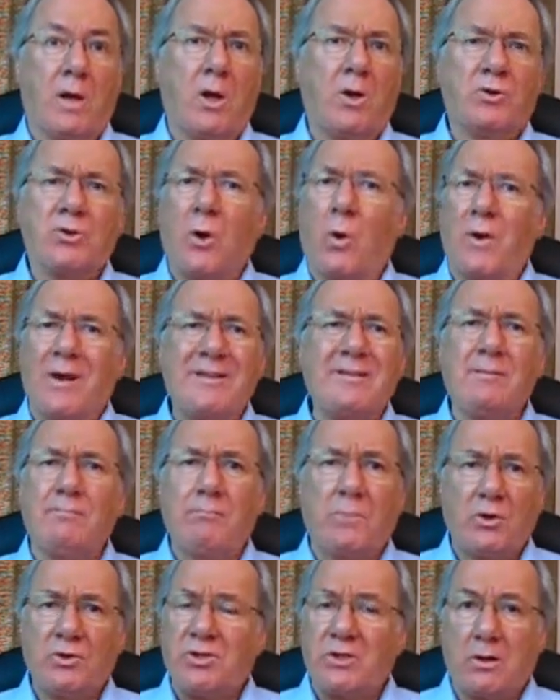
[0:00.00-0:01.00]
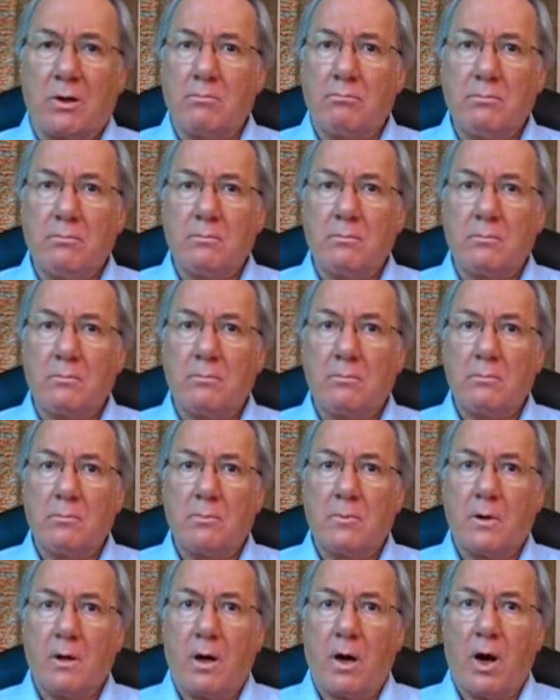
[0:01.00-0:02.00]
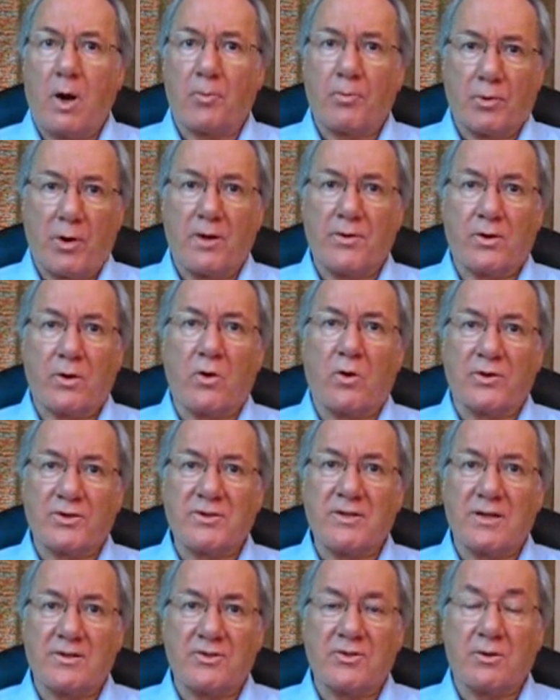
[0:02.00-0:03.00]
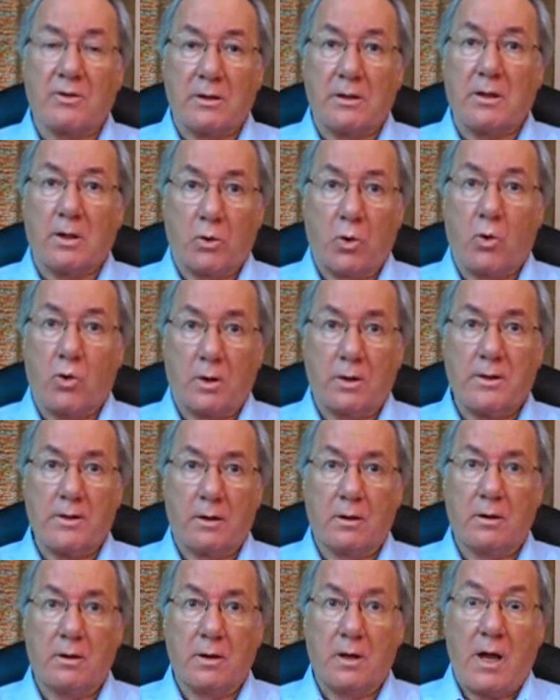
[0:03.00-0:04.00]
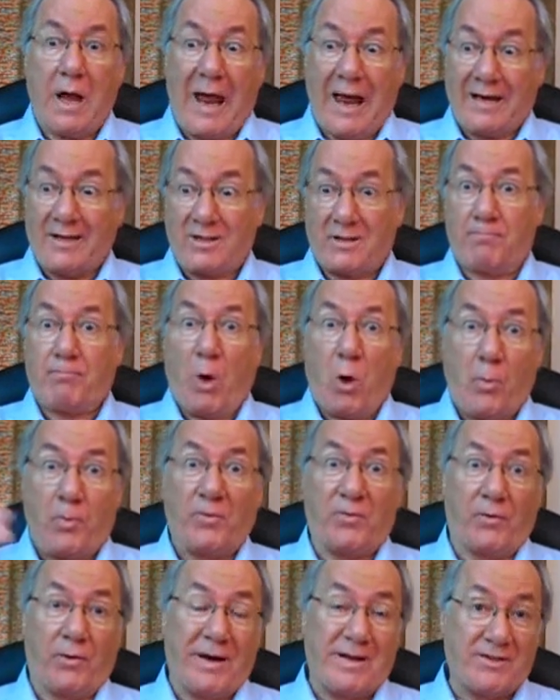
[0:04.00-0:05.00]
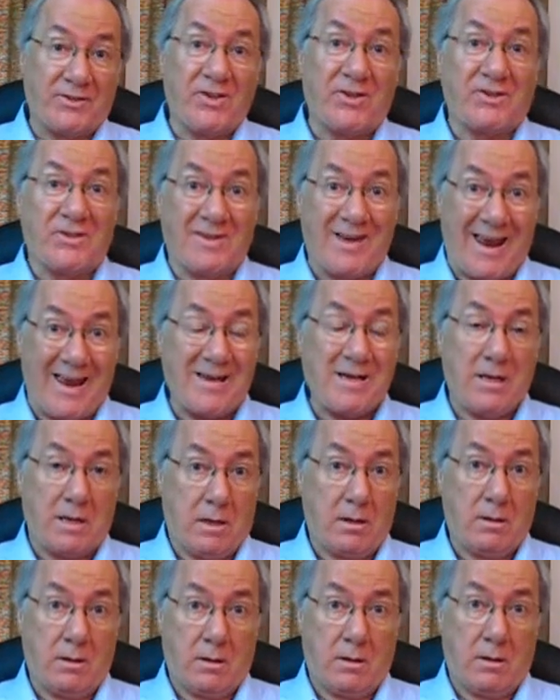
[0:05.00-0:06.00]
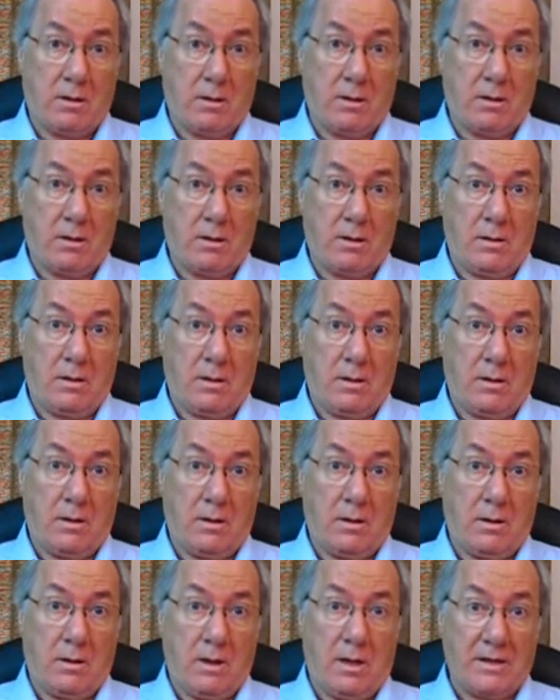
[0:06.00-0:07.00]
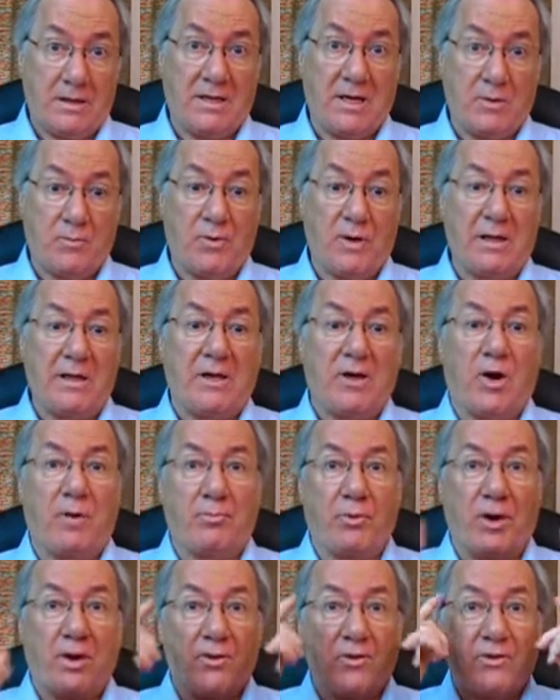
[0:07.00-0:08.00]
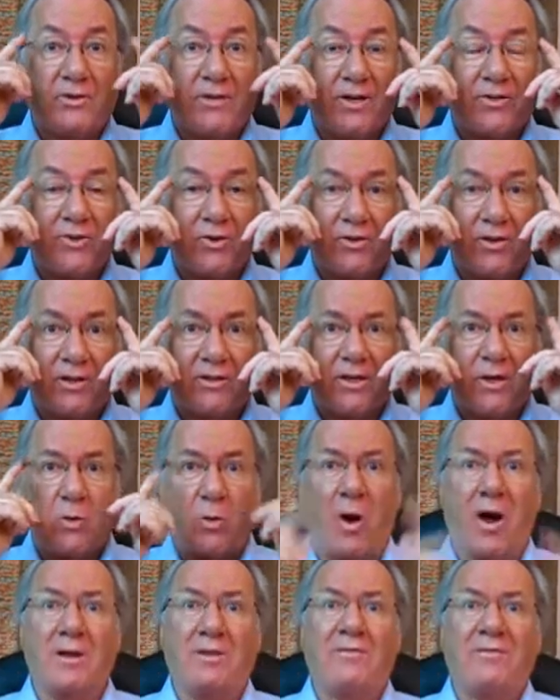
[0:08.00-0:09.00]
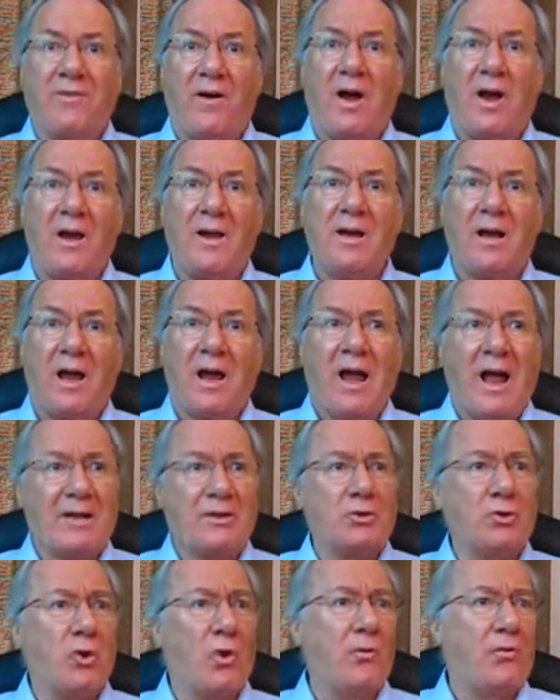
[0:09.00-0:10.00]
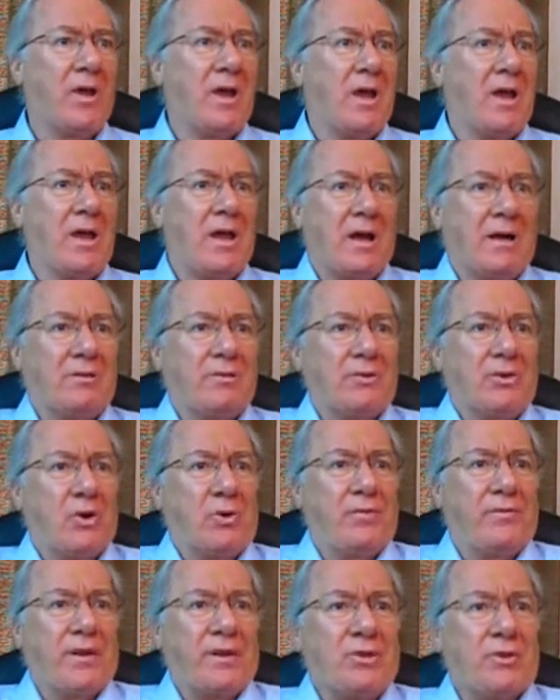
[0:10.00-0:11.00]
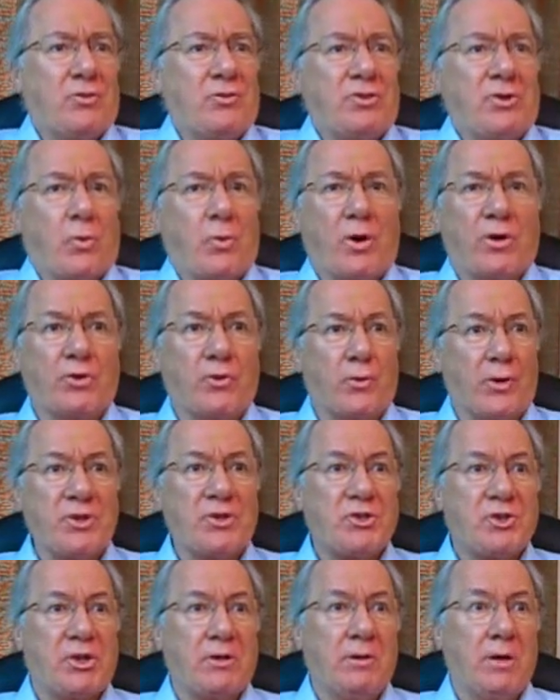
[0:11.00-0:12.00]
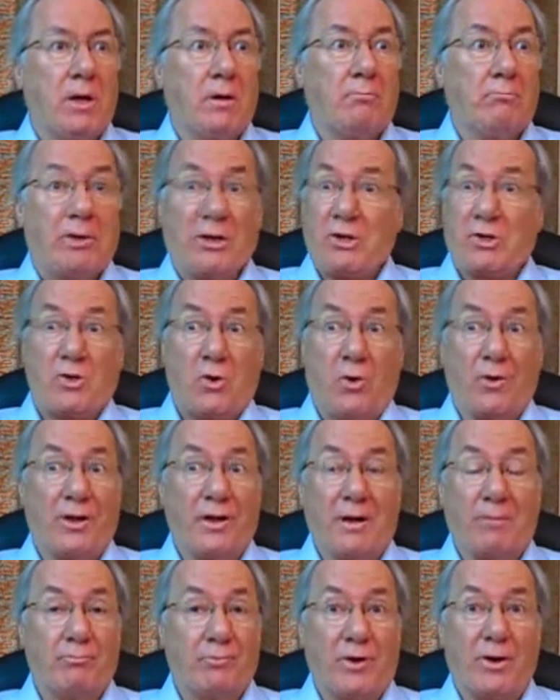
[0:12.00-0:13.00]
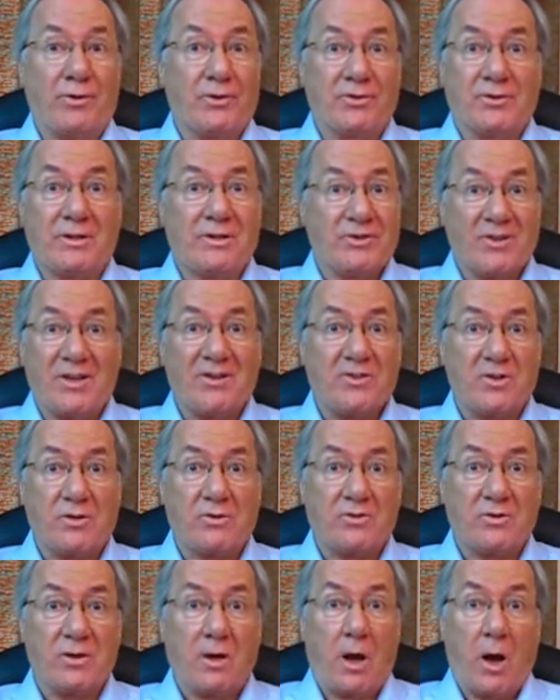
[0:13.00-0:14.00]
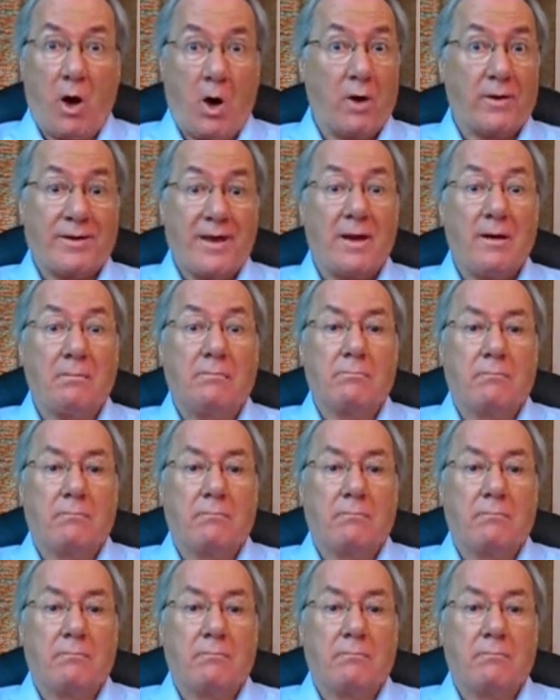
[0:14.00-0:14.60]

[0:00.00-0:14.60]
So is a Muslim our brother or sister in the Lord, as Pope Francis said? Is he really our brother and sister? Does he qualify? I don't know if I don't know if he'd use the word Christian, but he's calling them brothers and sisters, are they?